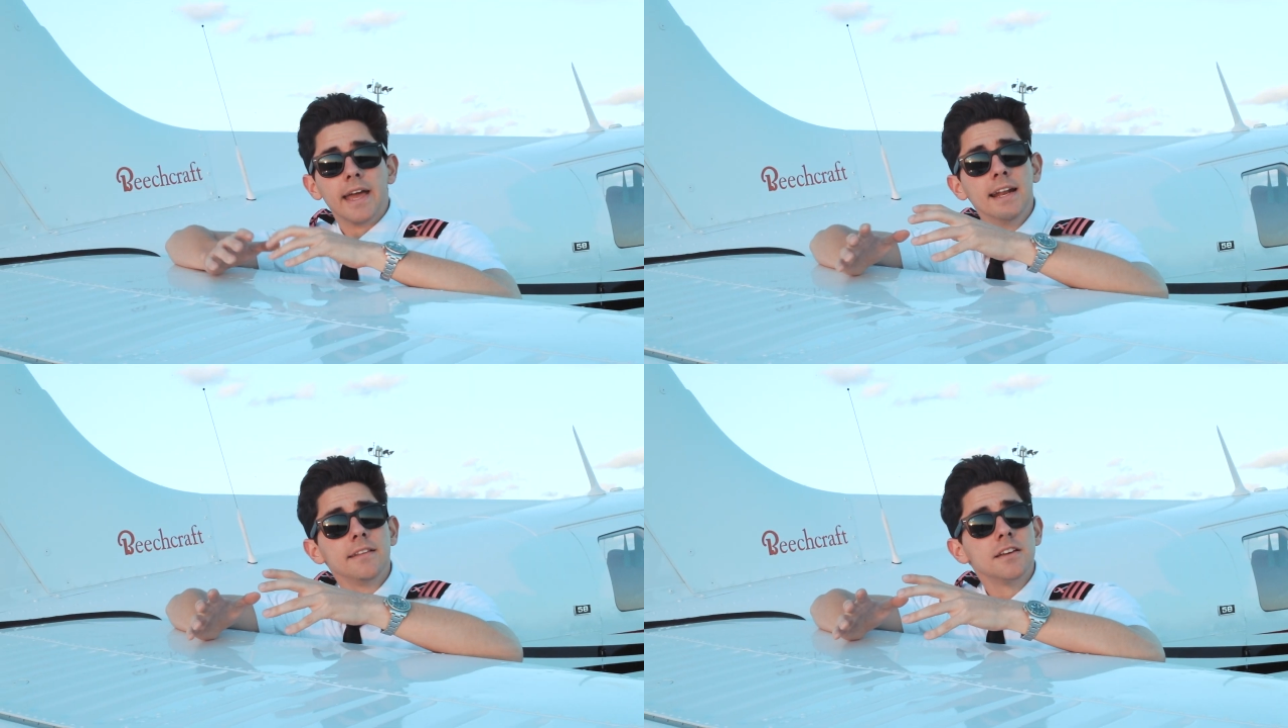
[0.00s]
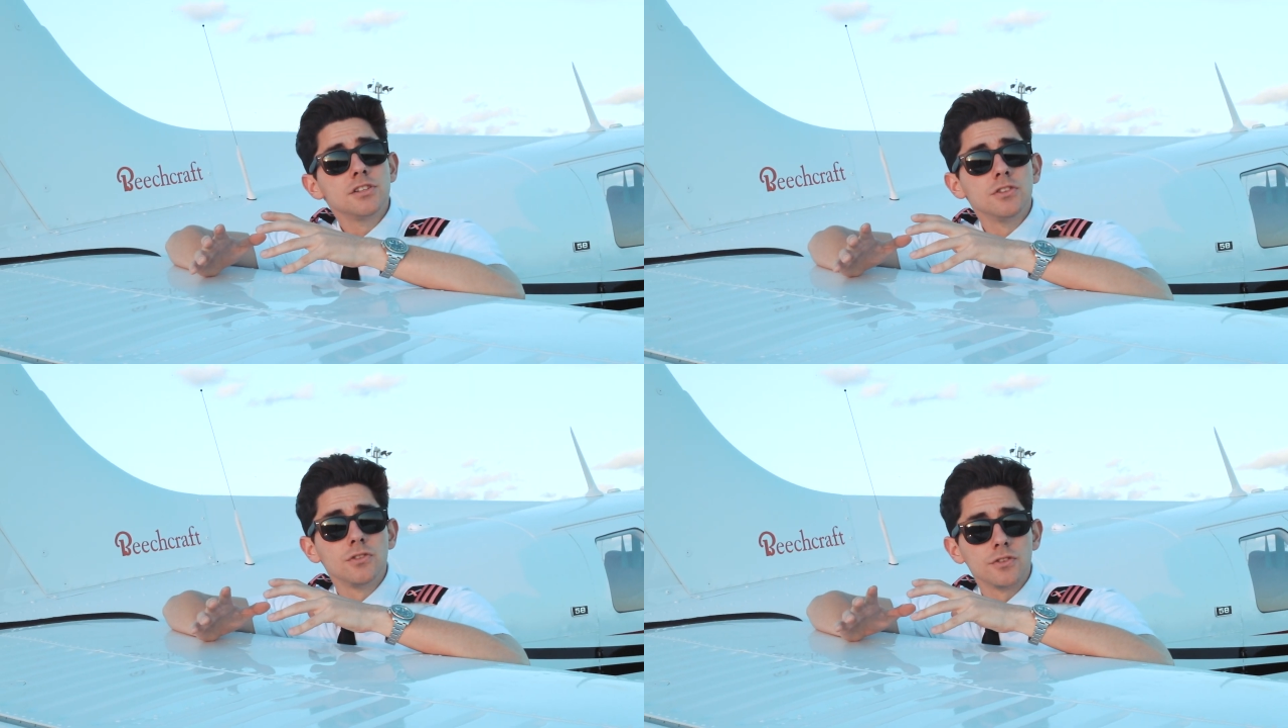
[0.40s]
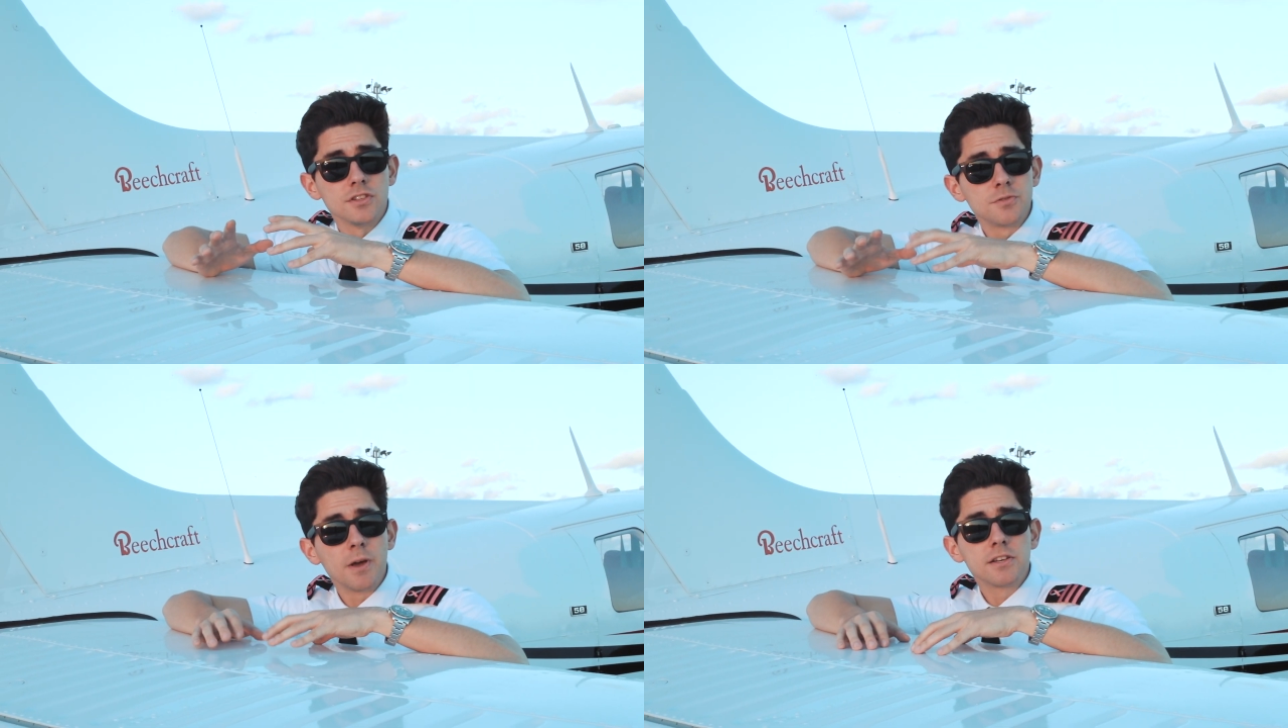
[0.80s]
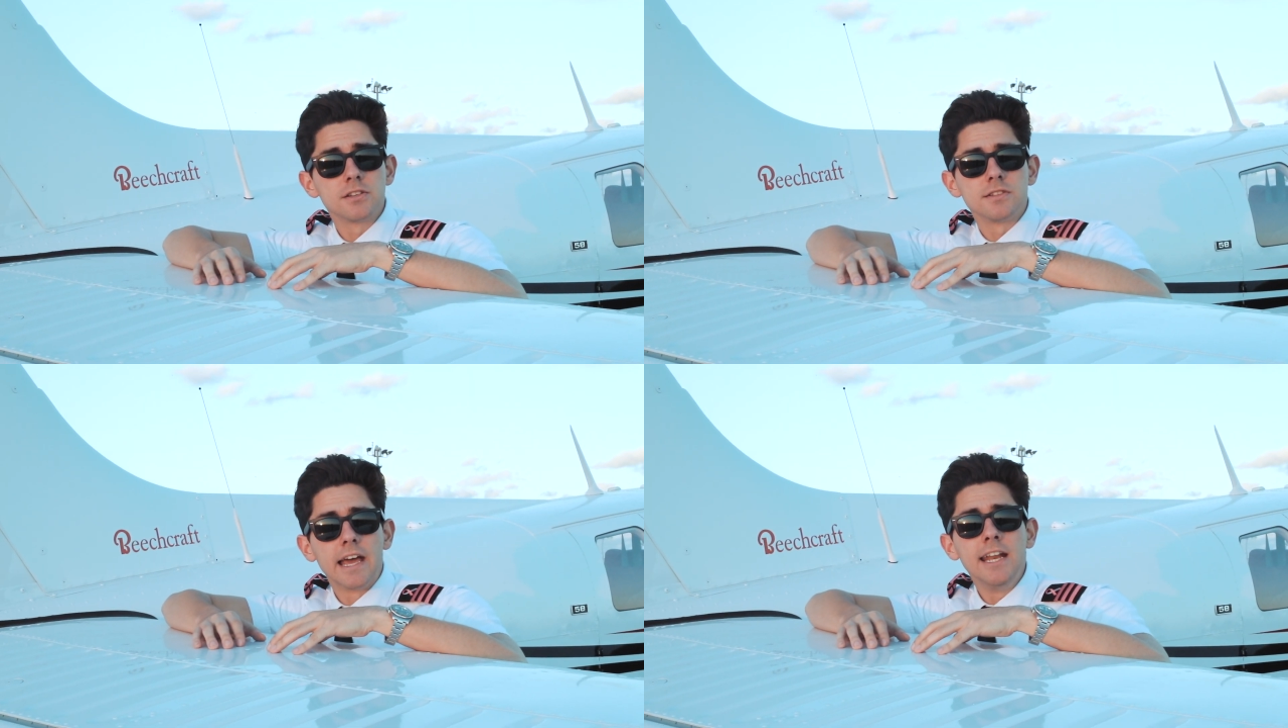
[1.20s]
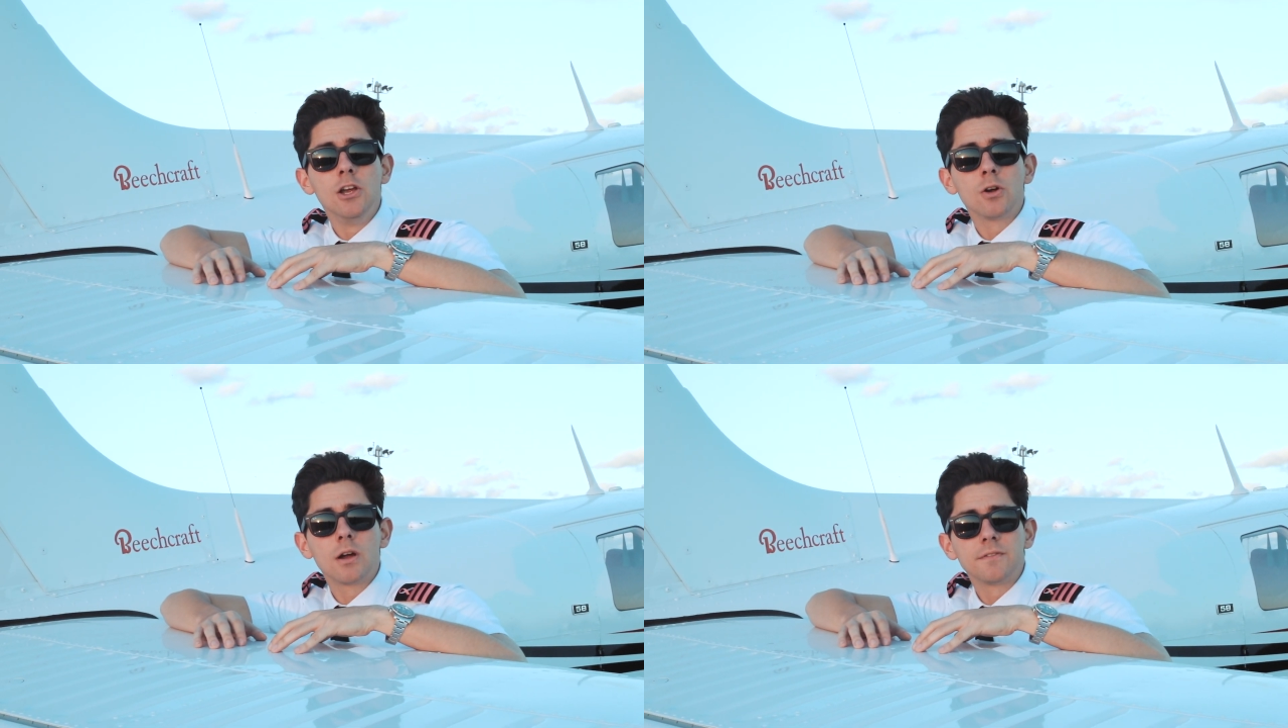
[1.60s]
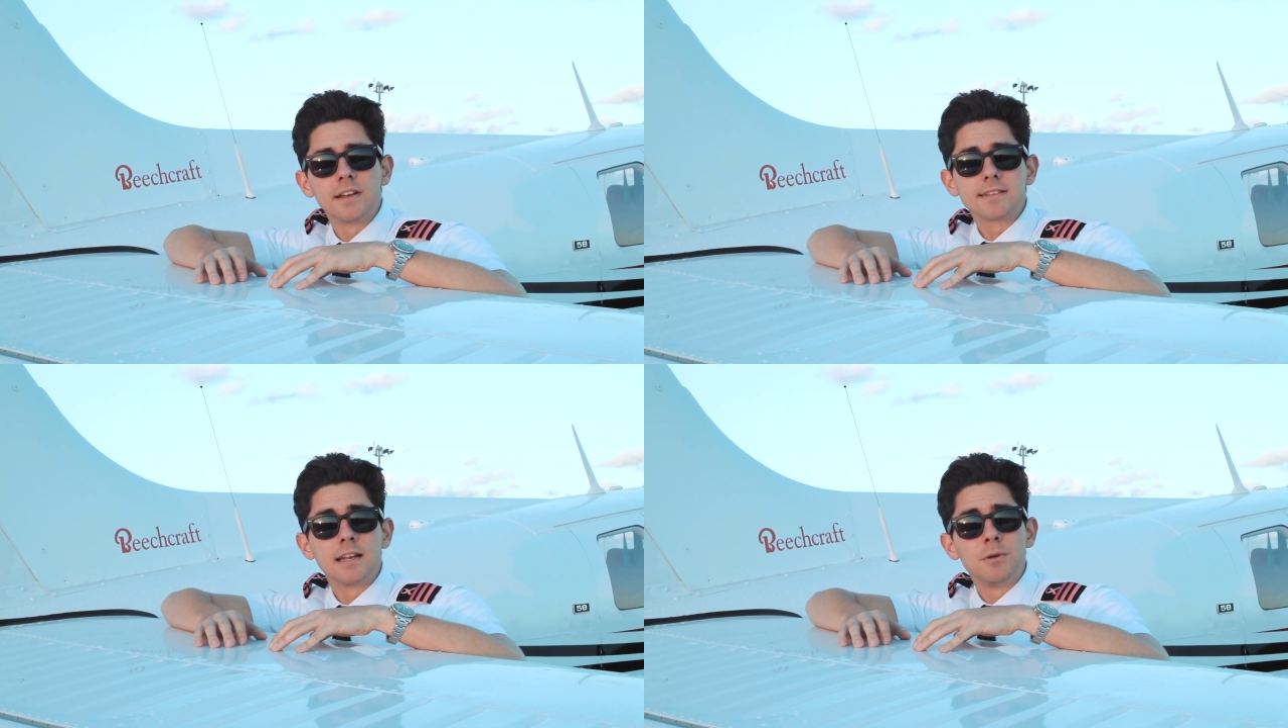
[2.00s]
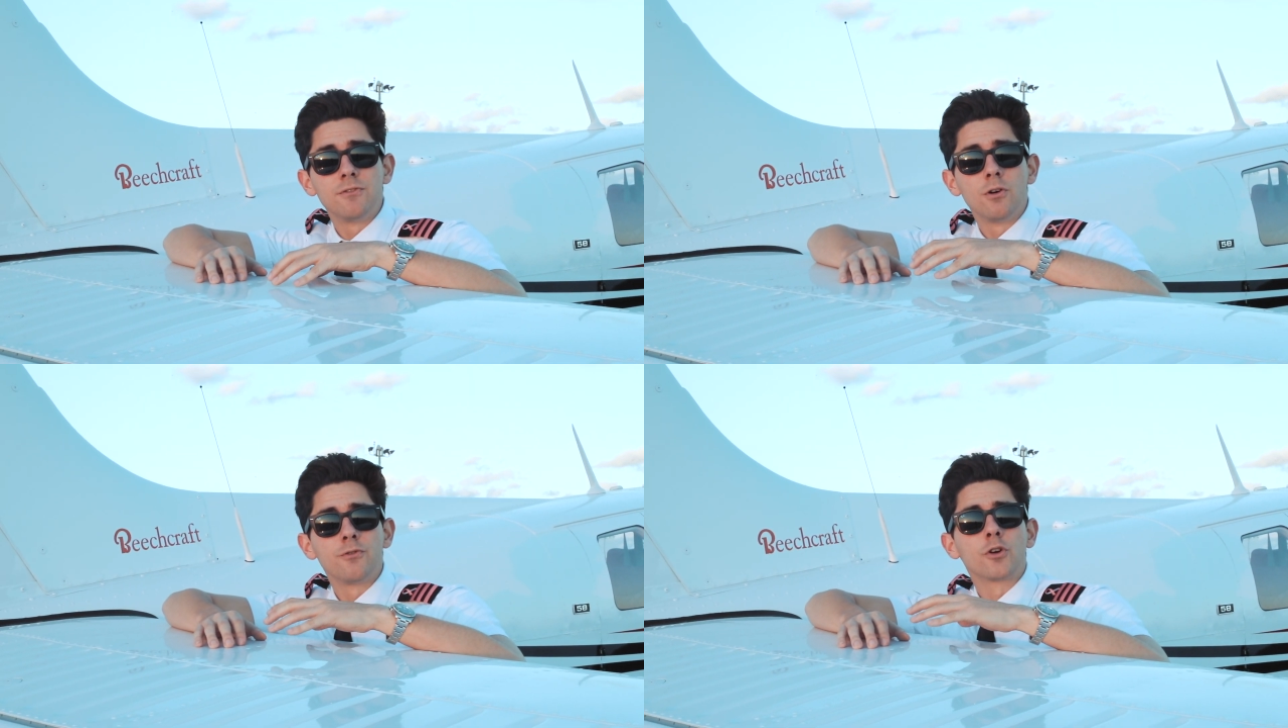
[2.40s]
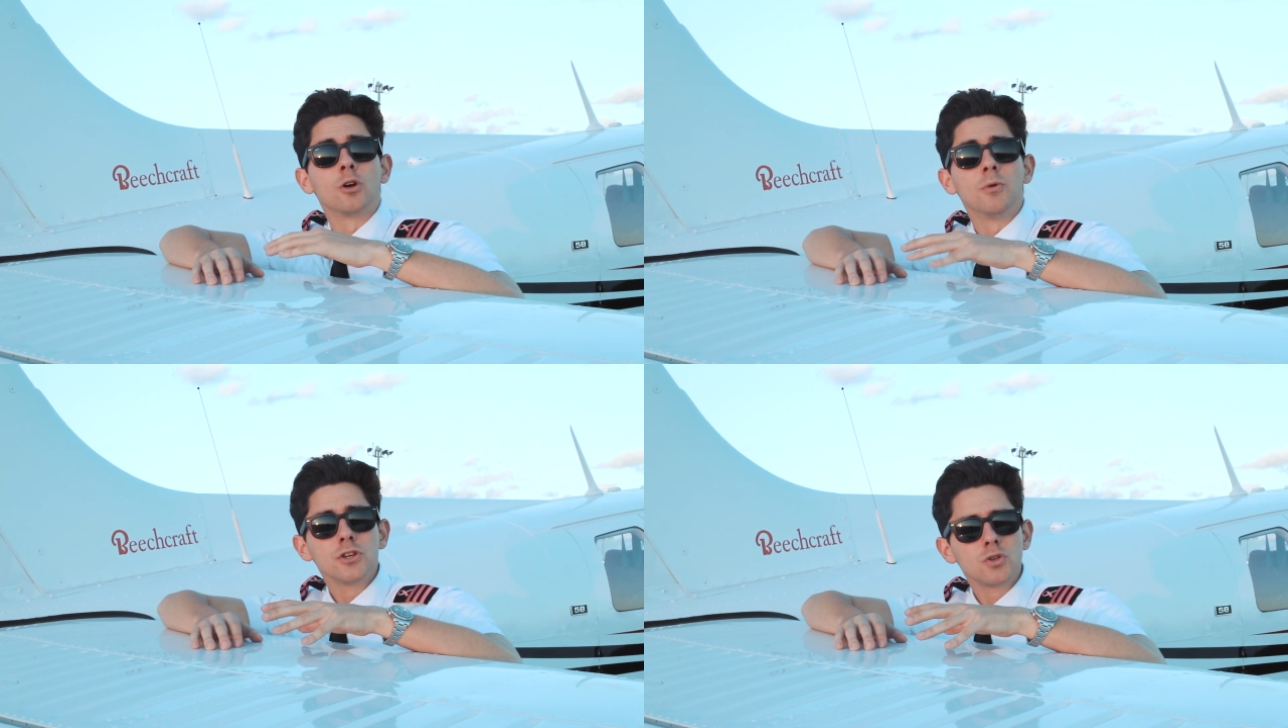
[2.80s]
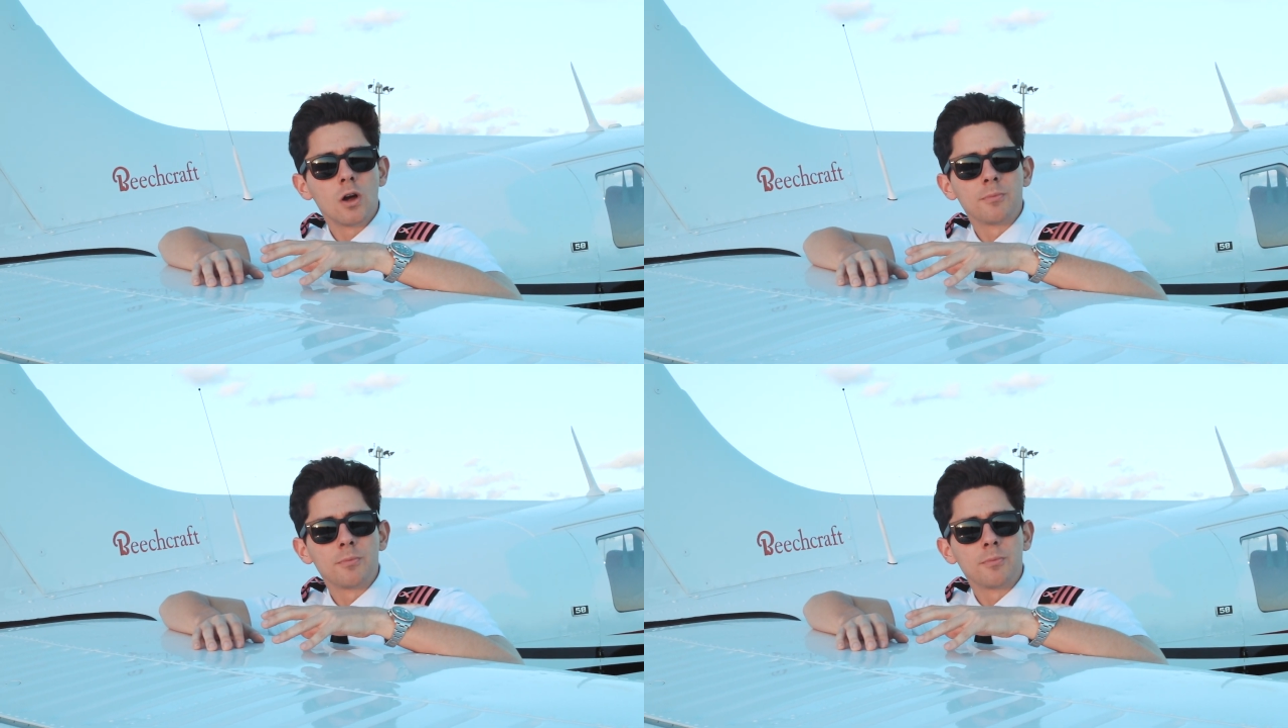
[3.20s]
In addition to those inspections, any aircraft that is going to be flown for commercial